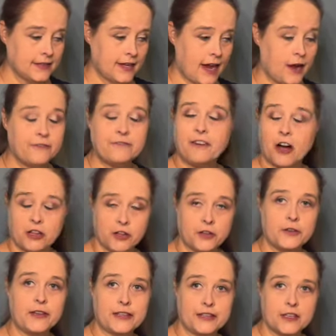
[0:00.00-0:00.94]
I
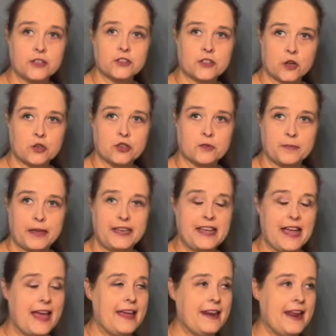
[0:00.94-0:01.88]
followed it on social
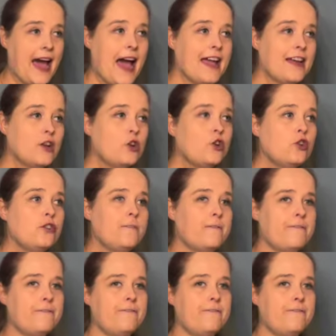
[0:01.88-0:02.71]
media and I could